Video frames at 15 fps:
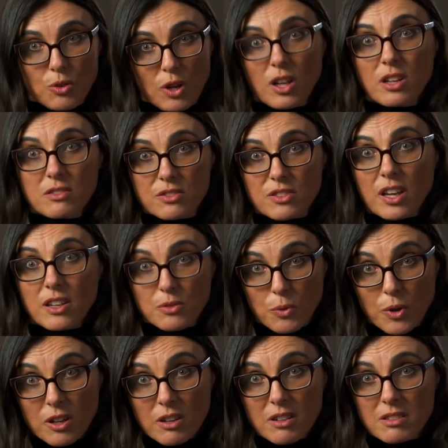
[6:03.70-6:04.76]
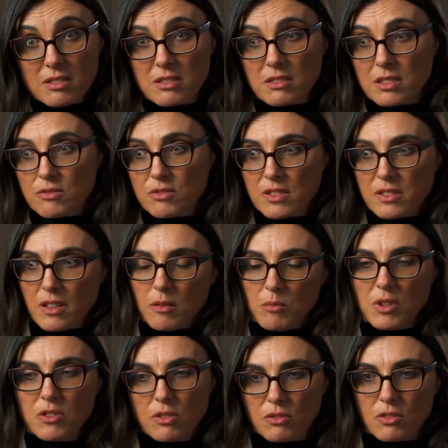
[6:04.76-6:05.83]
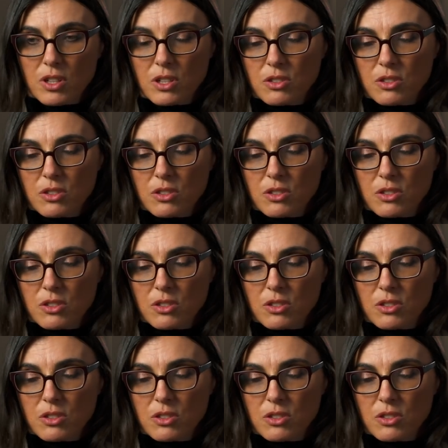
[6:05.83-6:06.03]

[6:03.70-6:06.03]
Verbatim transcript: to a lot of sex workers in different segments of the